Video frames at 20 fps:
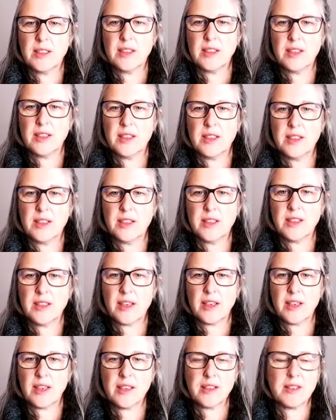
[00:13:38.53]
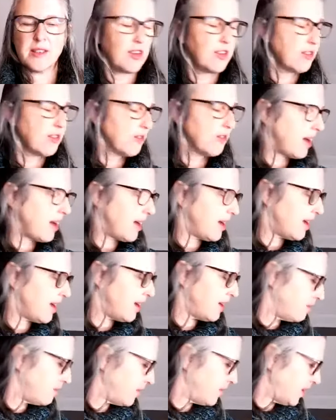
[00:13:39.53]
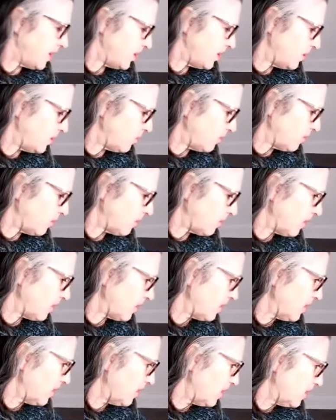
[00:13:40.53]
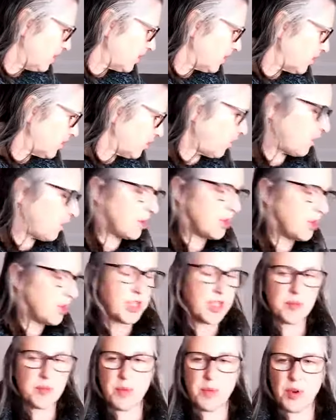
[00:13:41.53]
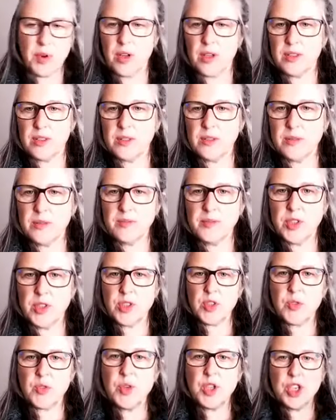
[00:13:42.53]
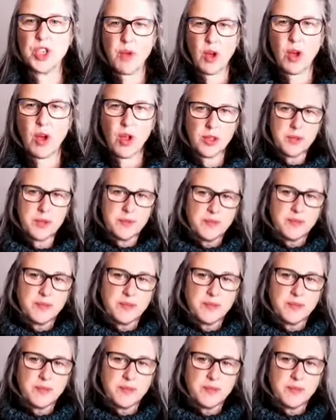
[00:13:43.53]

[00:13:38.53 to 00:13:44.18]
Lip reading: And grab your gorgeous ball, your squishy ball.